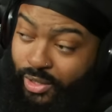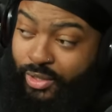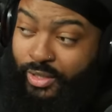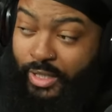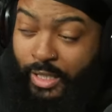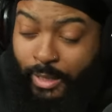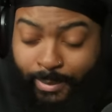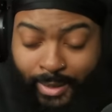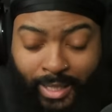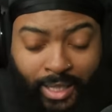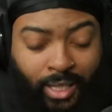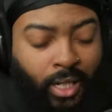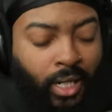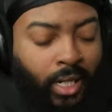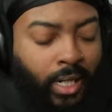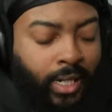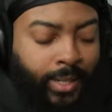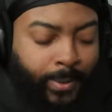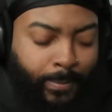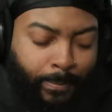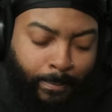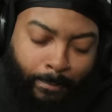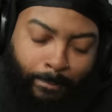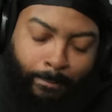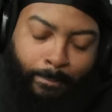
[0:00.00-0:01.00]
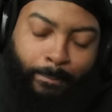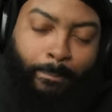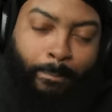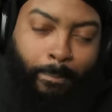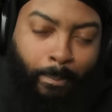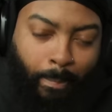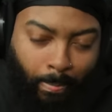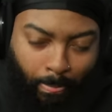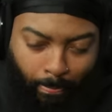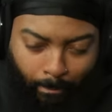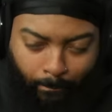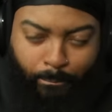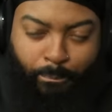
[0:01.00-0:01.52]
They be like, all right,
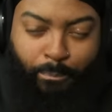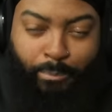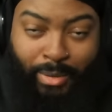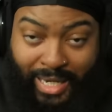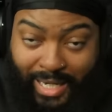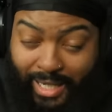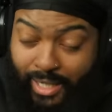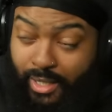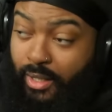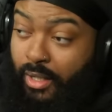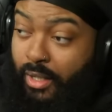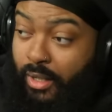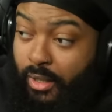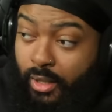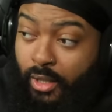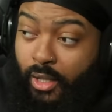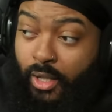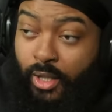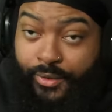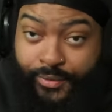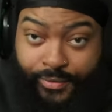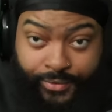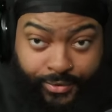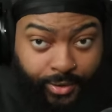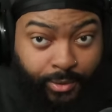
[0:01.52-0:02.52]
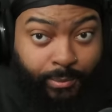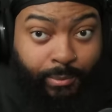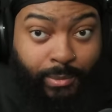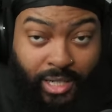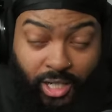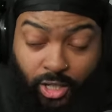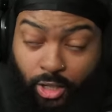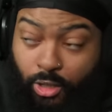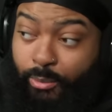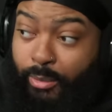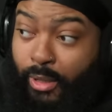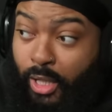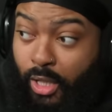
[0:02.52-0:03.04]
bet. Them
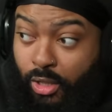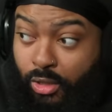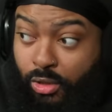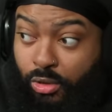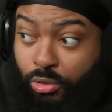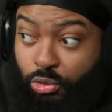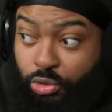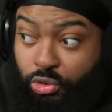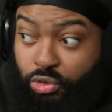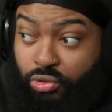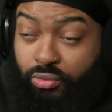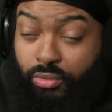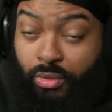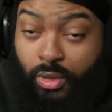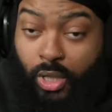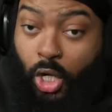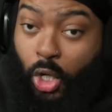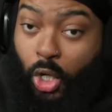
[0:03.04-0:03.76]
elbows. Oh,